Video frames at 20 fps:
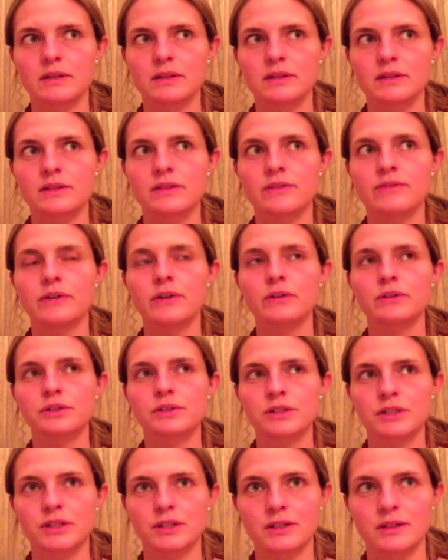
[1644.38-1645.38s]

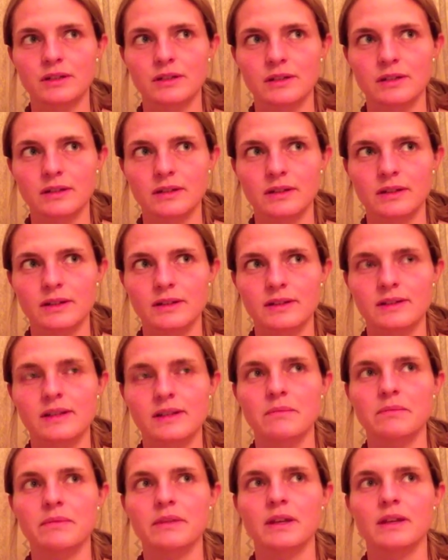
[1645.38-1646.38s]
Devotion is
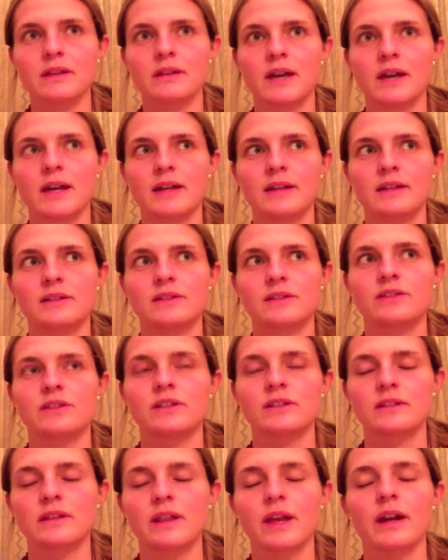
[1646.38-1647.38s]
something that is
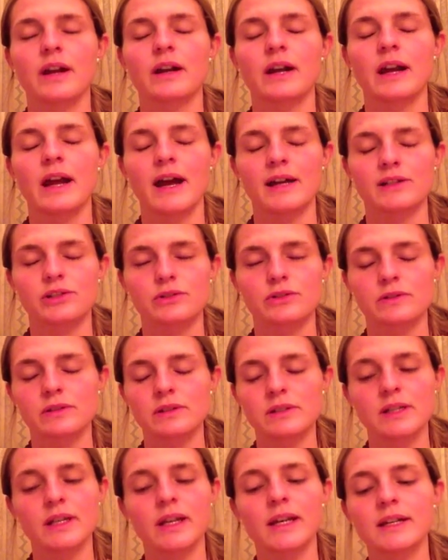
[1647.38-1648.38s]
just there
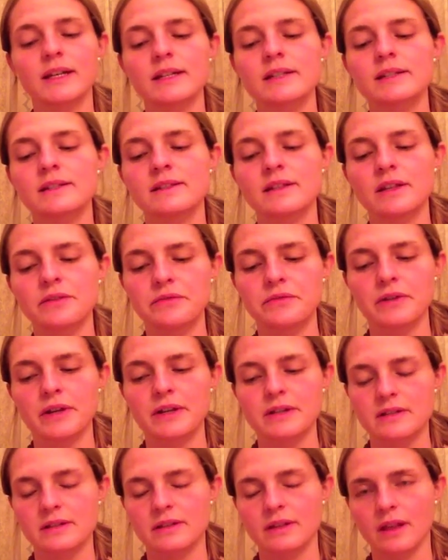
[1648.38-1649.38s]
naturally, and it is
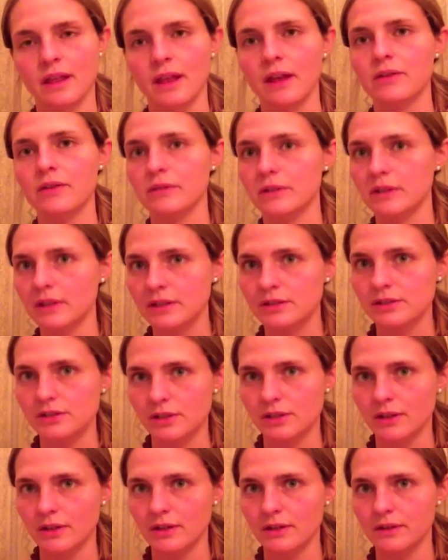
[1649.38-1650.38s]
different than
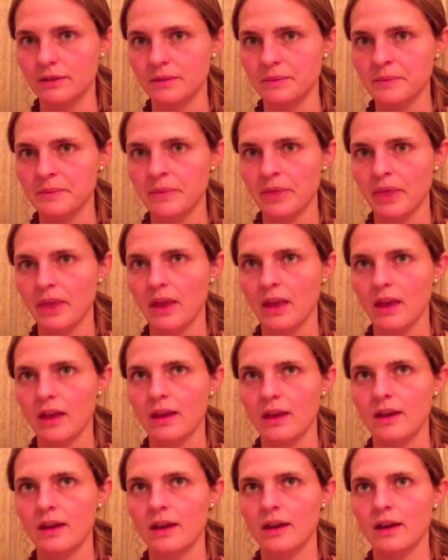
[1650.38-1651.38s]
religion.
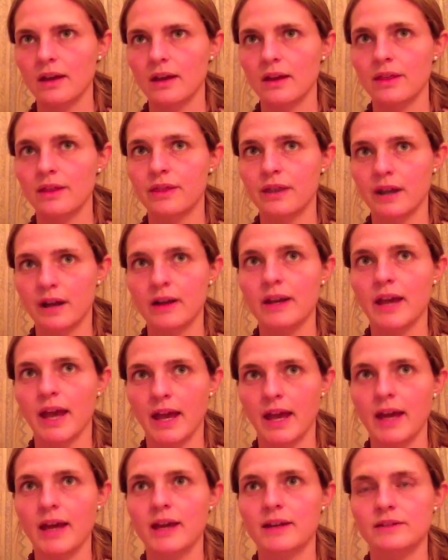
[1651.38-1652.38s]
There
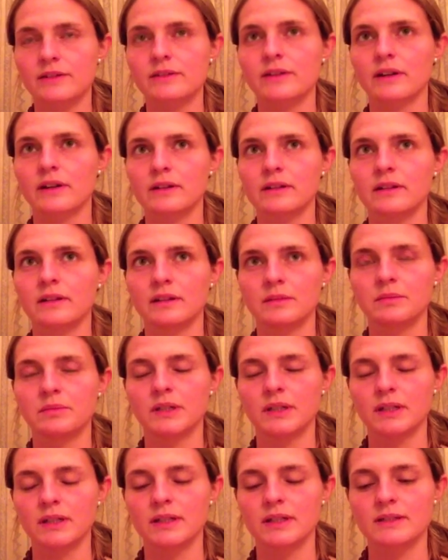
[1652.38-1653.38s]
can certainly
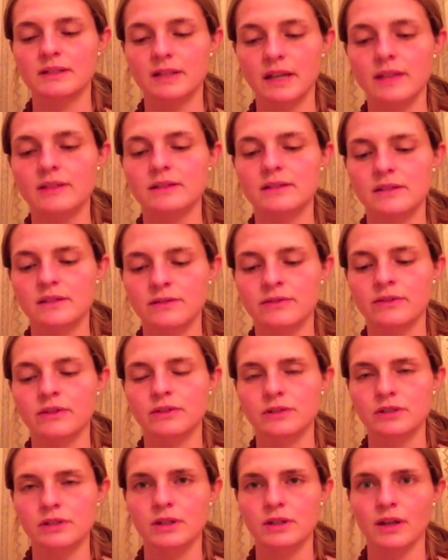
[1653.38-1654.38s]
be intense
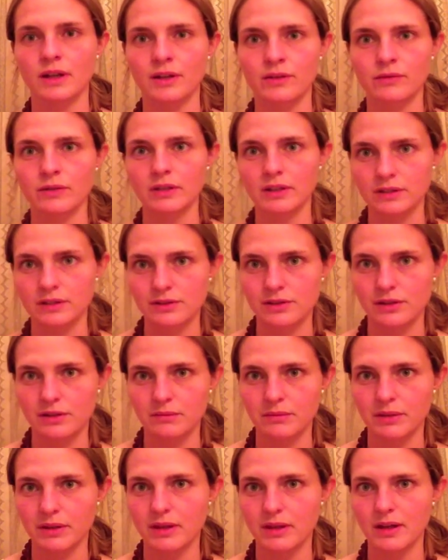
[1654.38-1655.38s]
devotion in
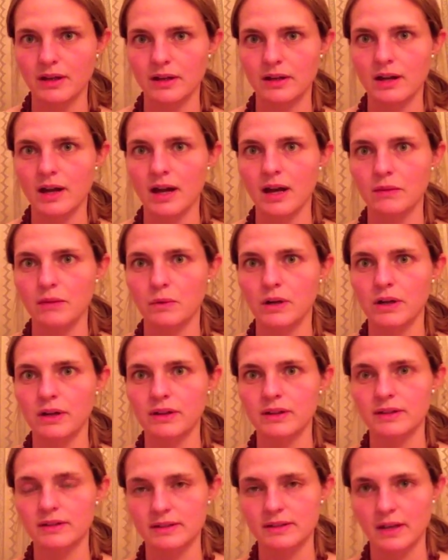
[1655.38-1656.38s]
religion, but they are not one
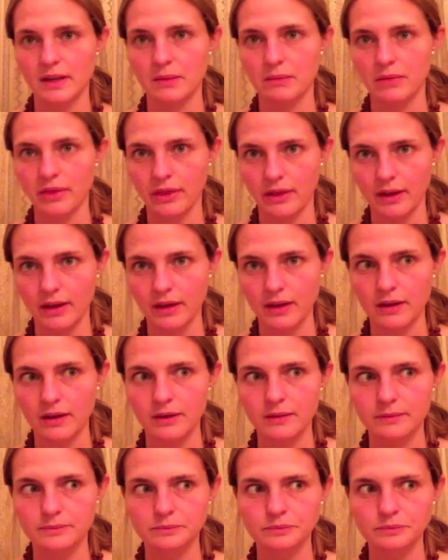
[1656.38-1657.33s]
and the same thing.